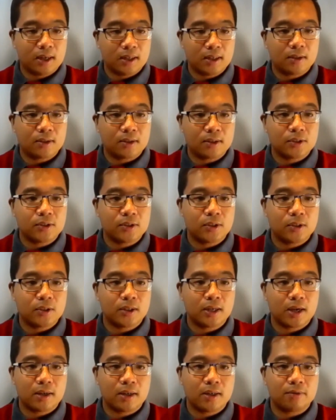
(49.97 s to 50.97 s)
an alert to your
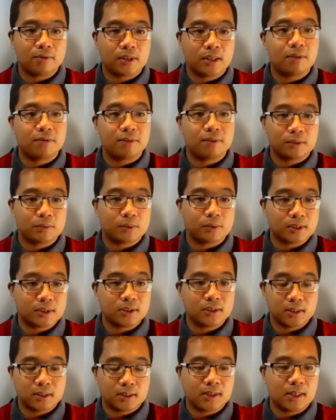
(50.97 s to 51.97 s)
caregiver if it was
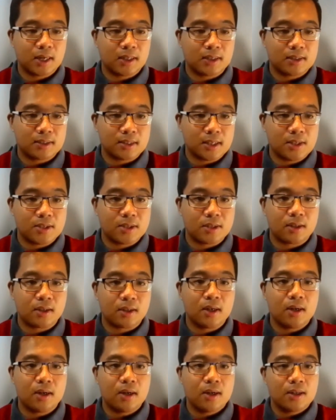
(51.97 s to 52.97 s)
to detect a seizure.
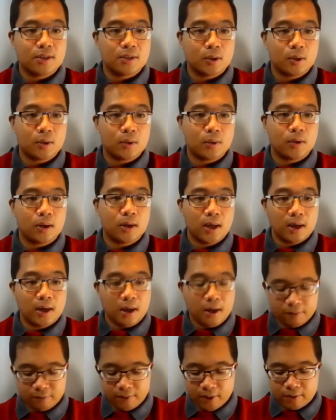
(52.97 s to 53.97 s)
So
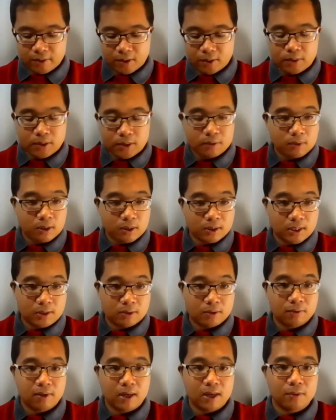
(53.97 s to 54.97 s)
a very quick
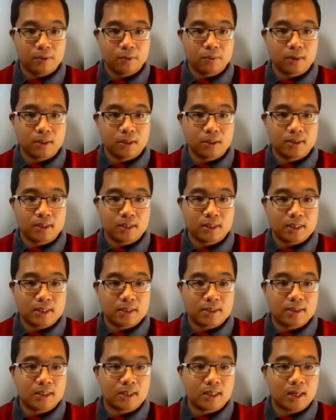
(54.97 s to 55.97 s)
rundown of how it works
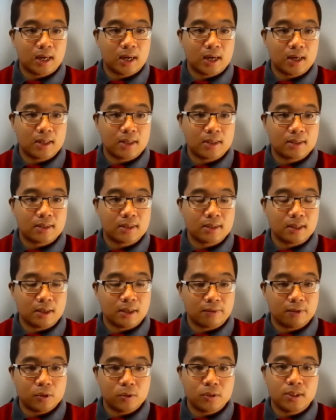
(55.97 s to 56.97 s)
is it has a
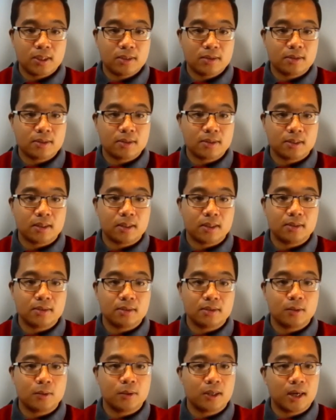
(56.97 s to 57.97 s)
few sensors in it.
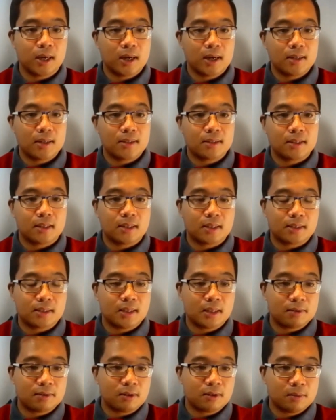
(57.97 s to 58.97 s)
So it has an
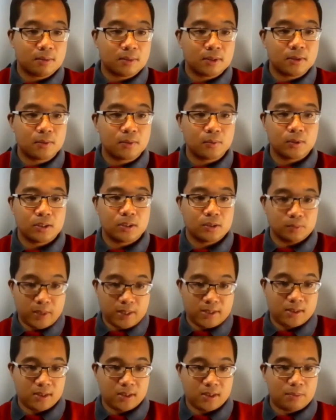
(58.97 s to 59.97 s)
accelerometer, which
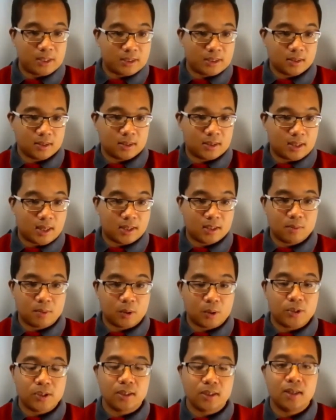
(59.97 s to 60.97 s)
basically means it detects
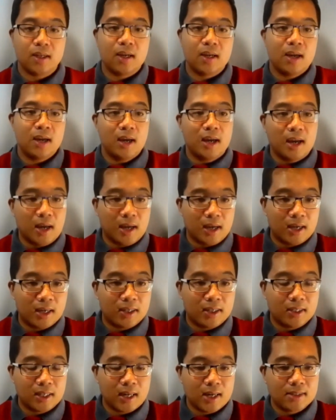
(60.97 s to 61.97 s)
motion,
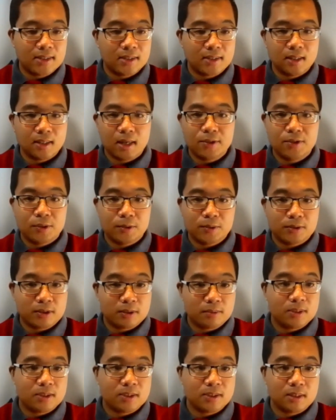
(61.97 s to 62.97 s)
and it has an
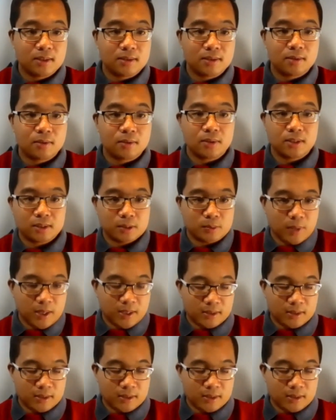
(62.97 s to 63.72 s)
electrodermal sensor, which